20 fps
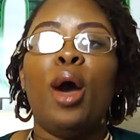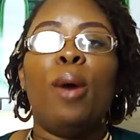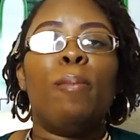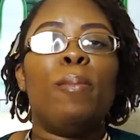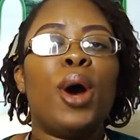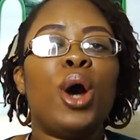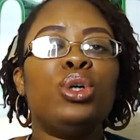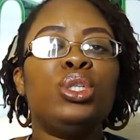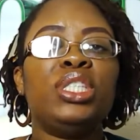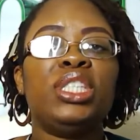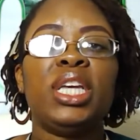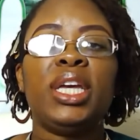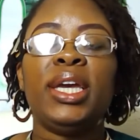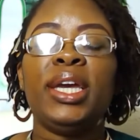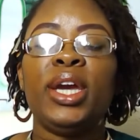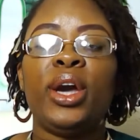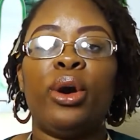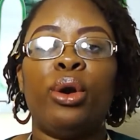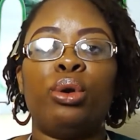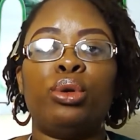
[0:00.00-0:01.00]
Most
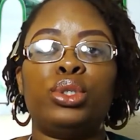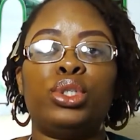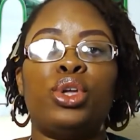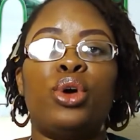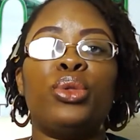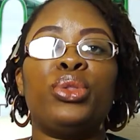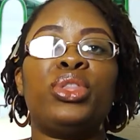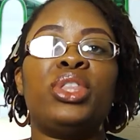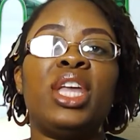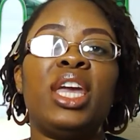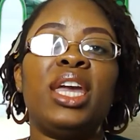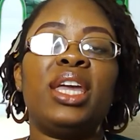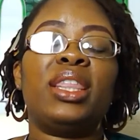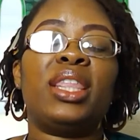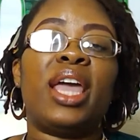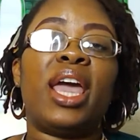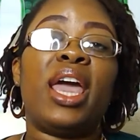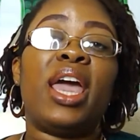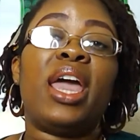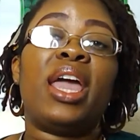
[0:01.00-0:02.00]
CEOs don't think
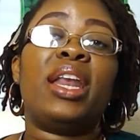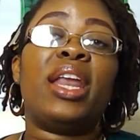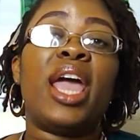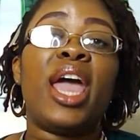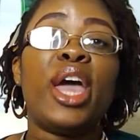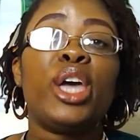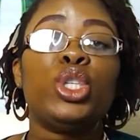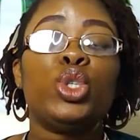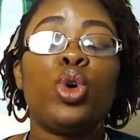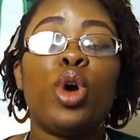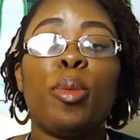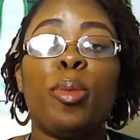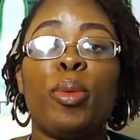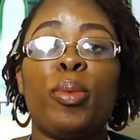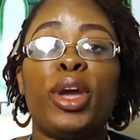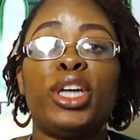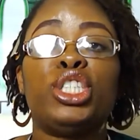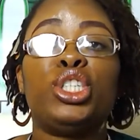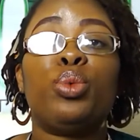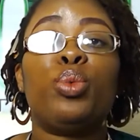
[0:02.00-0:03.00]
that an S
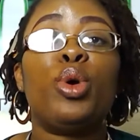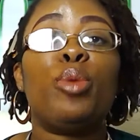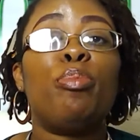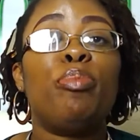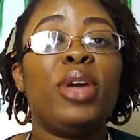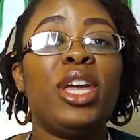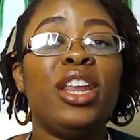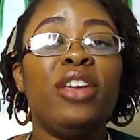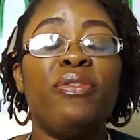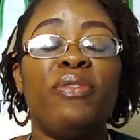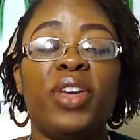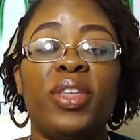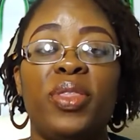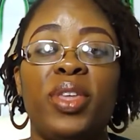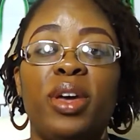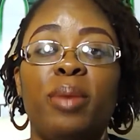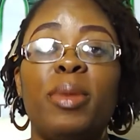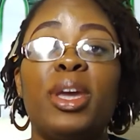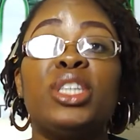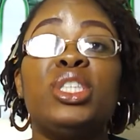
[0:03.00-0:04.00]
corporation will benefit
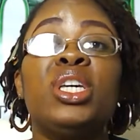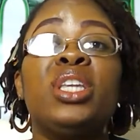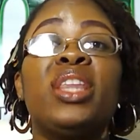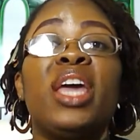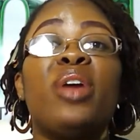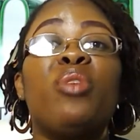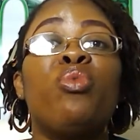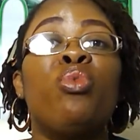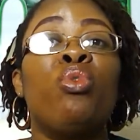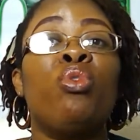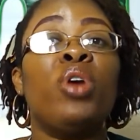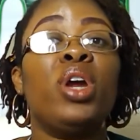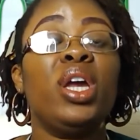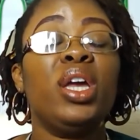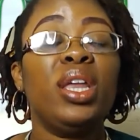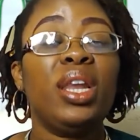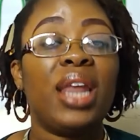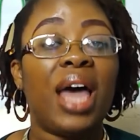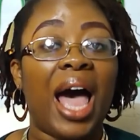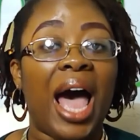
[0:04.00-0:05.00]
them until they
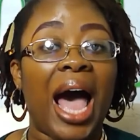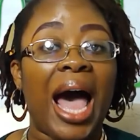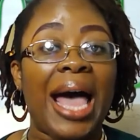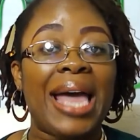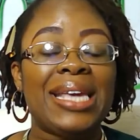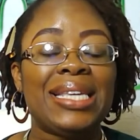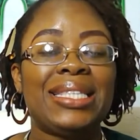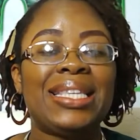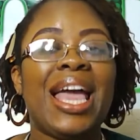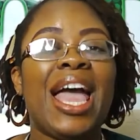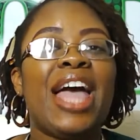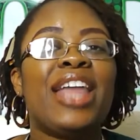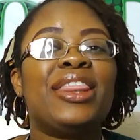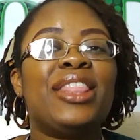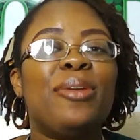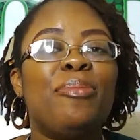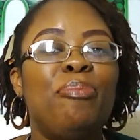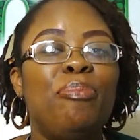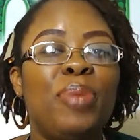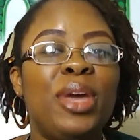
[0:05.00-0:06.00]
realize
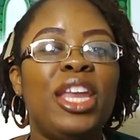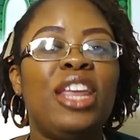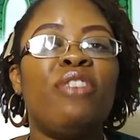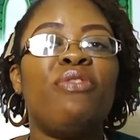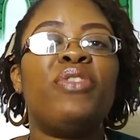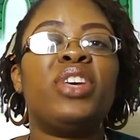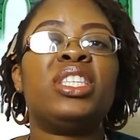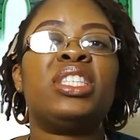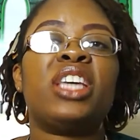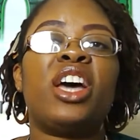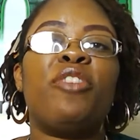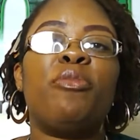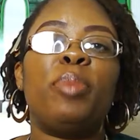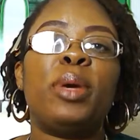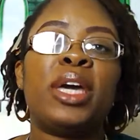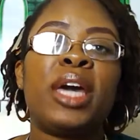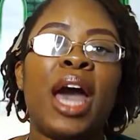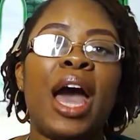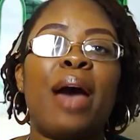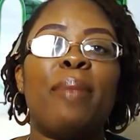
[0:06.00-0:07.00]
the benefits of
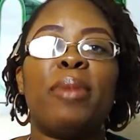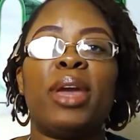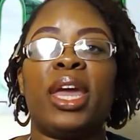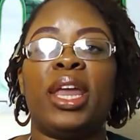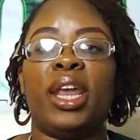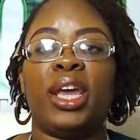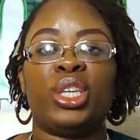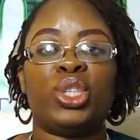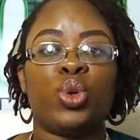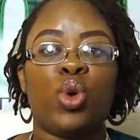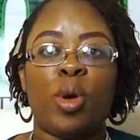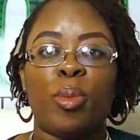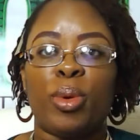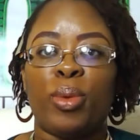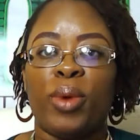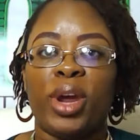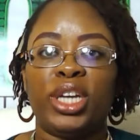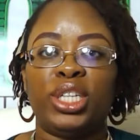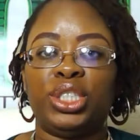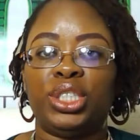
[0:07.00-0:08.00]
becoming an S
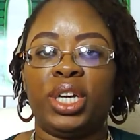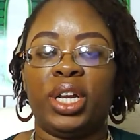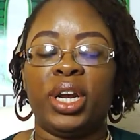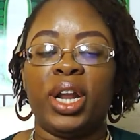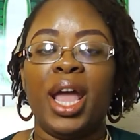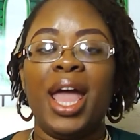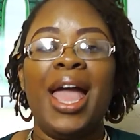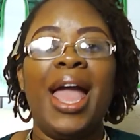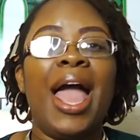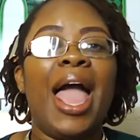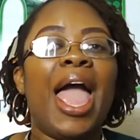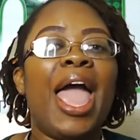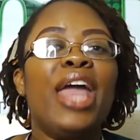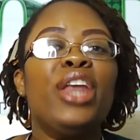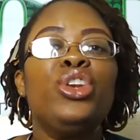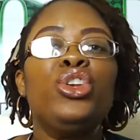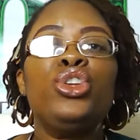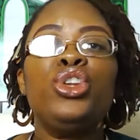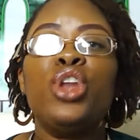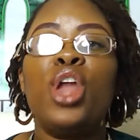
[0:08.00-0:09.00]
corporation.
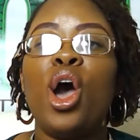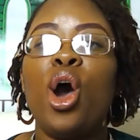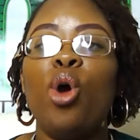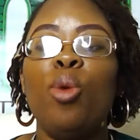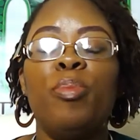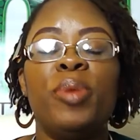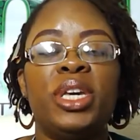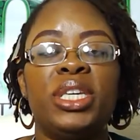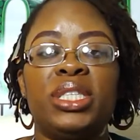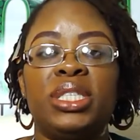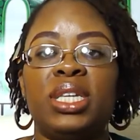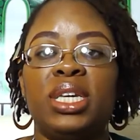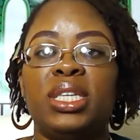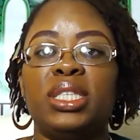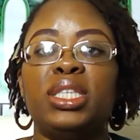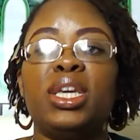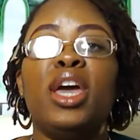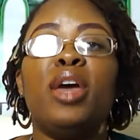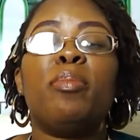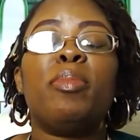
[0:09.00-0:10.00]
And no
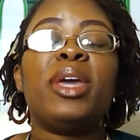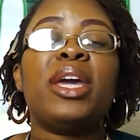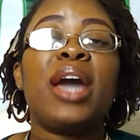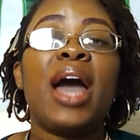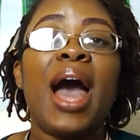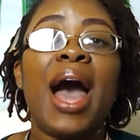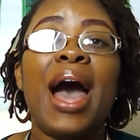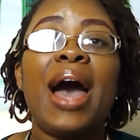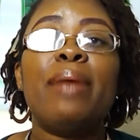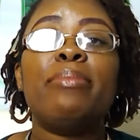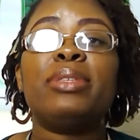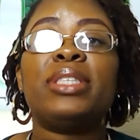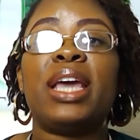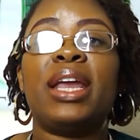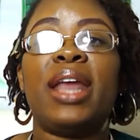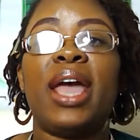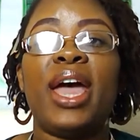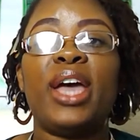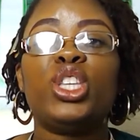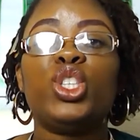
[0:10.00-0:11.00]
business becomes
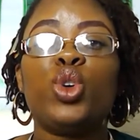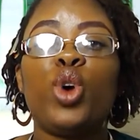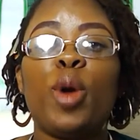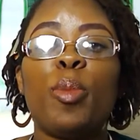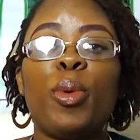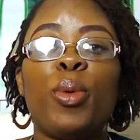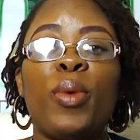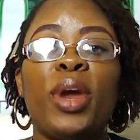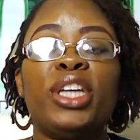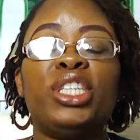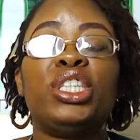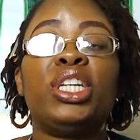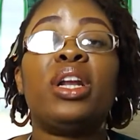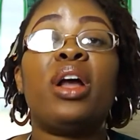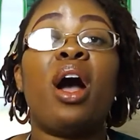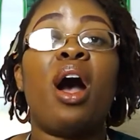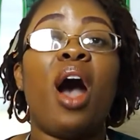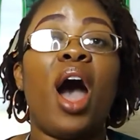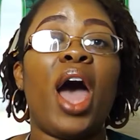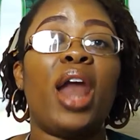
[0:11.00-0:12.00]
an S
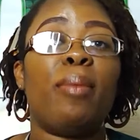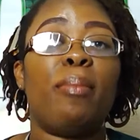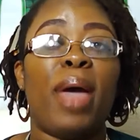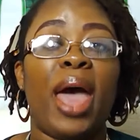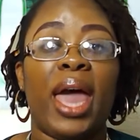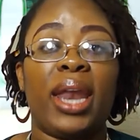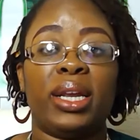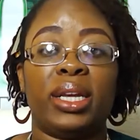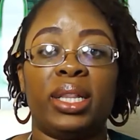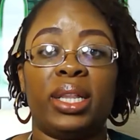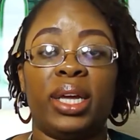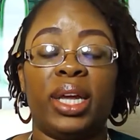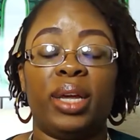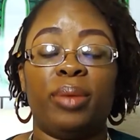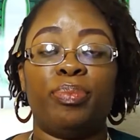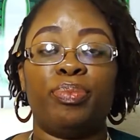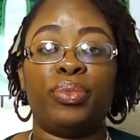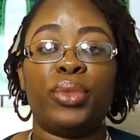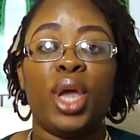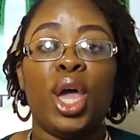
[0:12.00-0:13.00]
corporation
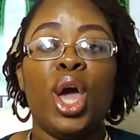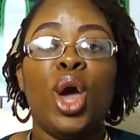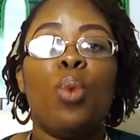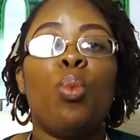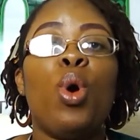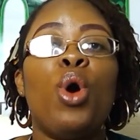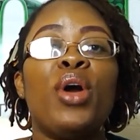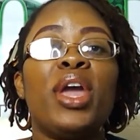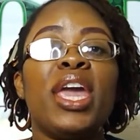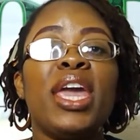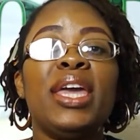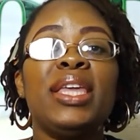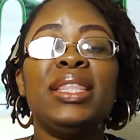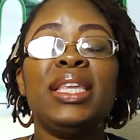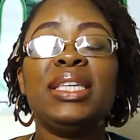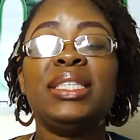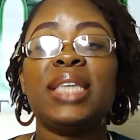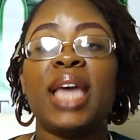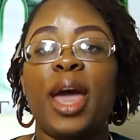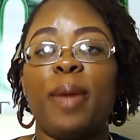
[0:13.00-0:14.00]
automatically. Well, in
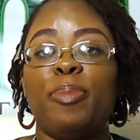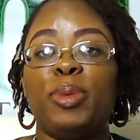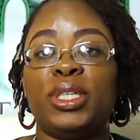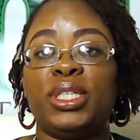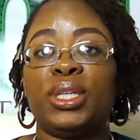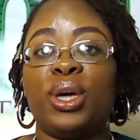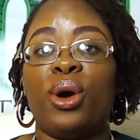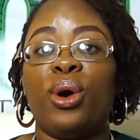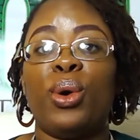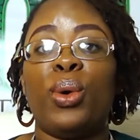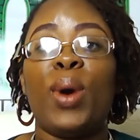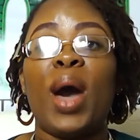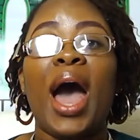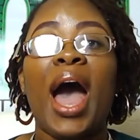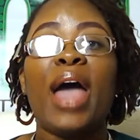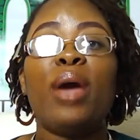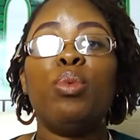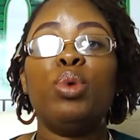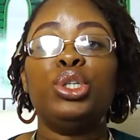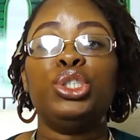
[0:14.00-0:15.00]
this episode,
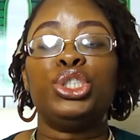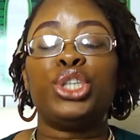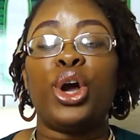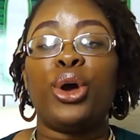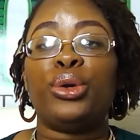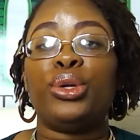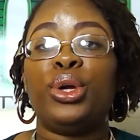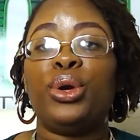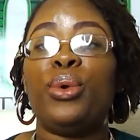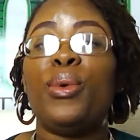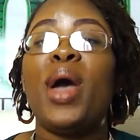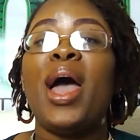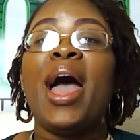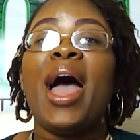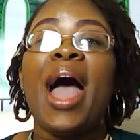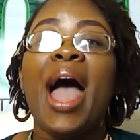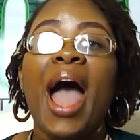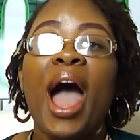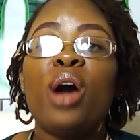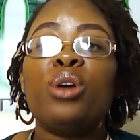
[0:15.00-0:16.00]
I will show you
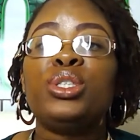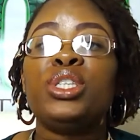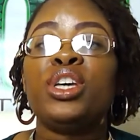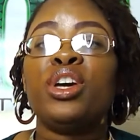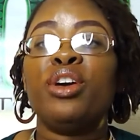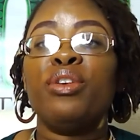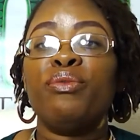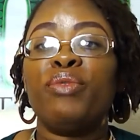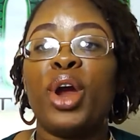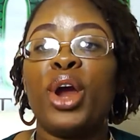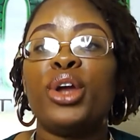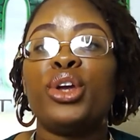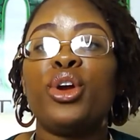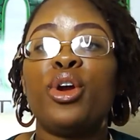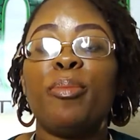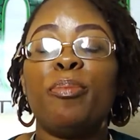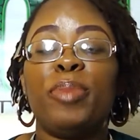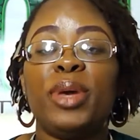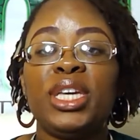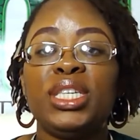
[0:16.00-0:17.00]
how to convert
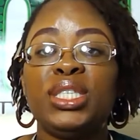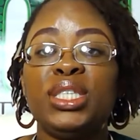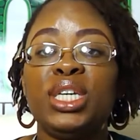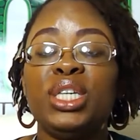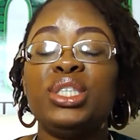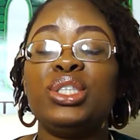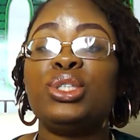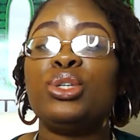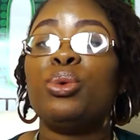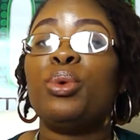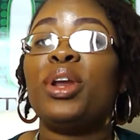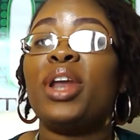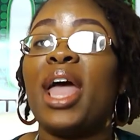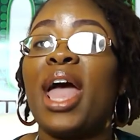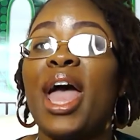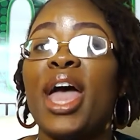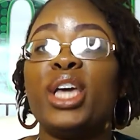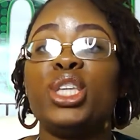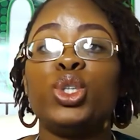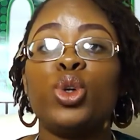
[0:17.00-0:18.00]
your business to an
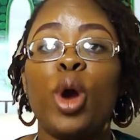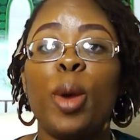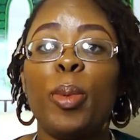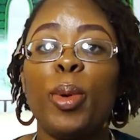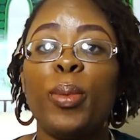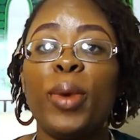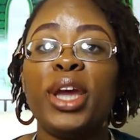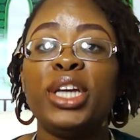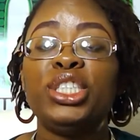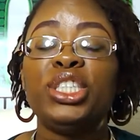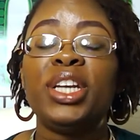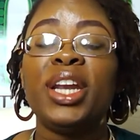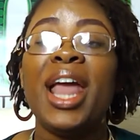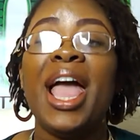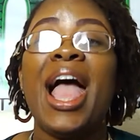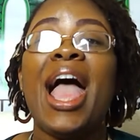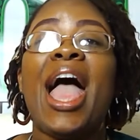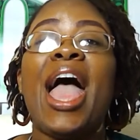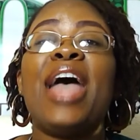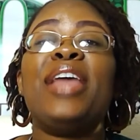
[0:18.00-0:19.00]
S corporation
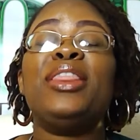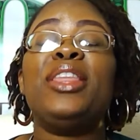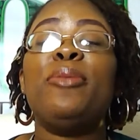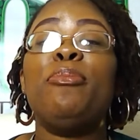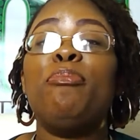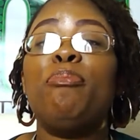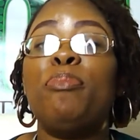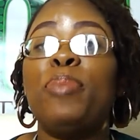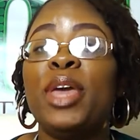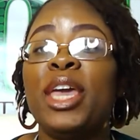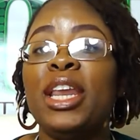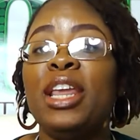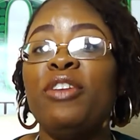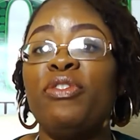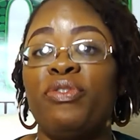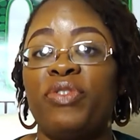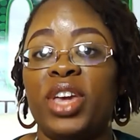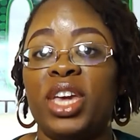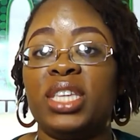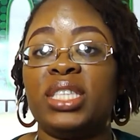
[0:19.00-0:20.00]
and the
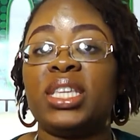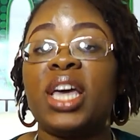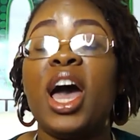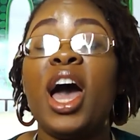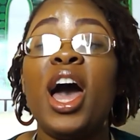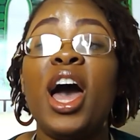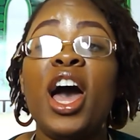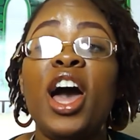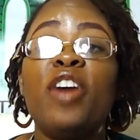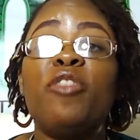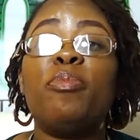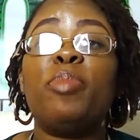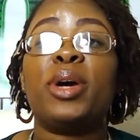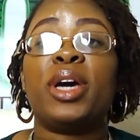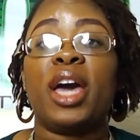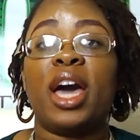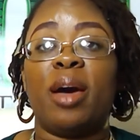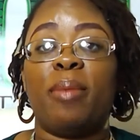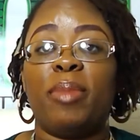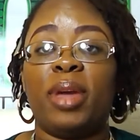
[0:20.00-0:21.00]
benefits of
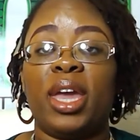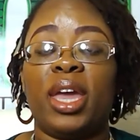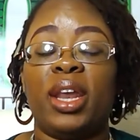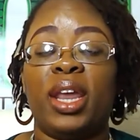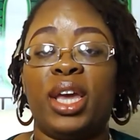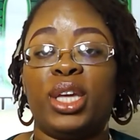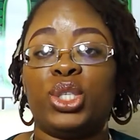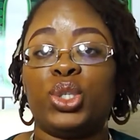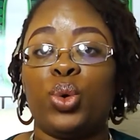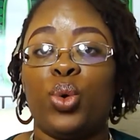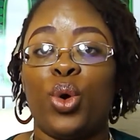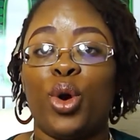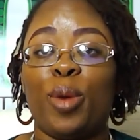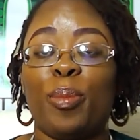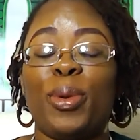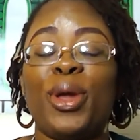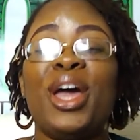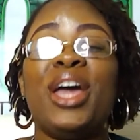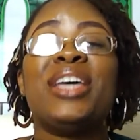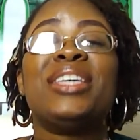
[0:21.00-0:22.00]
becoming an S corp.